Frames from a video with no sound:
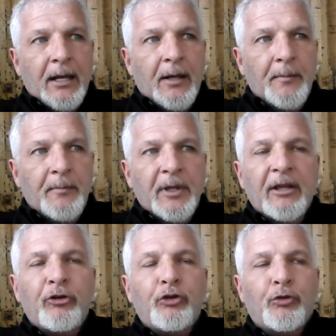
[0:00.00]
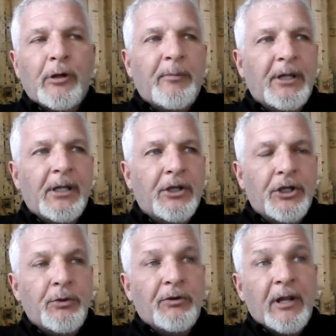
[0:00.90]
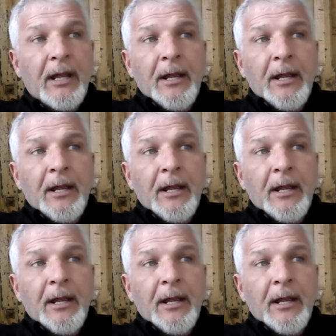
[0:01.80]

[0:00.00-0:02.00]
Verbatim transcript: um, extremely acute.